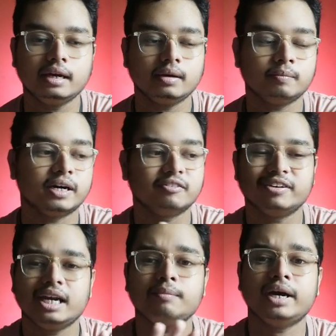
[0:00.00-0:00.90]
but
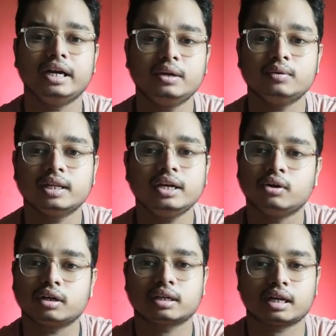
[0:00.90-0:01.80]
very minutely,
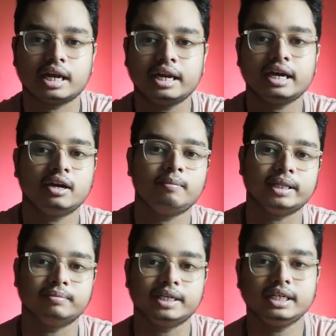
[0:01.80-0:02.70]
not any kind of
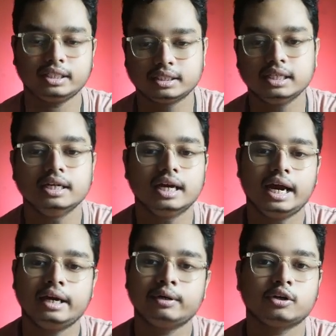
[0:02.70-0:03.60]
mathematics.
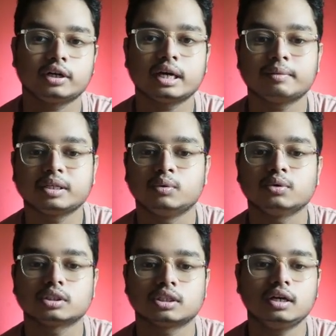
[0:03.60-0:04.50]
And we're talking about the
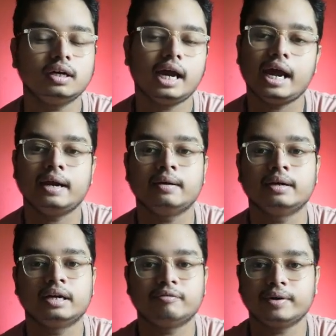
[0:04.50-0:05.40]
Hooke's law and
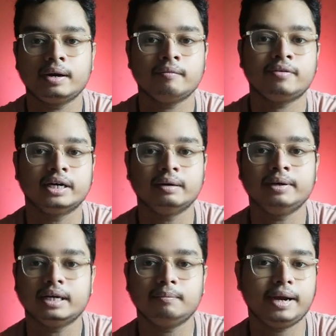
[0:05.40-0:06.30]
different
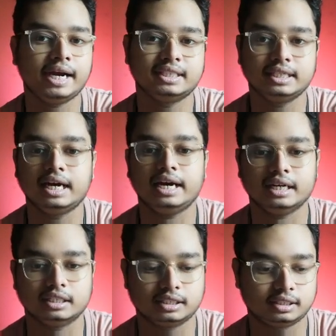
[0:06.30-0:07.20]
fundamental bands in
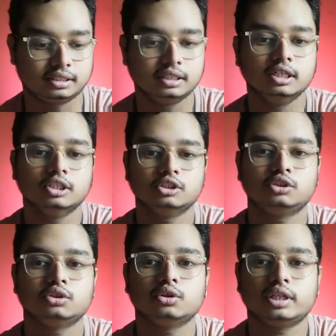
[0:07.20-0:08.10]
IRs.
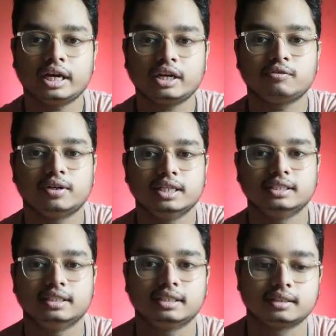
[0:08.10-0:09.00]
So thank you for
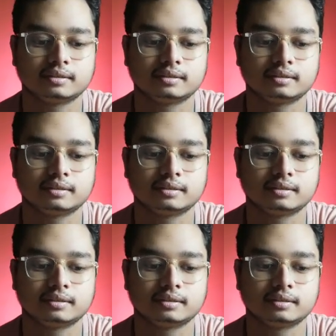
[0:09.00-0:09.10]
listening.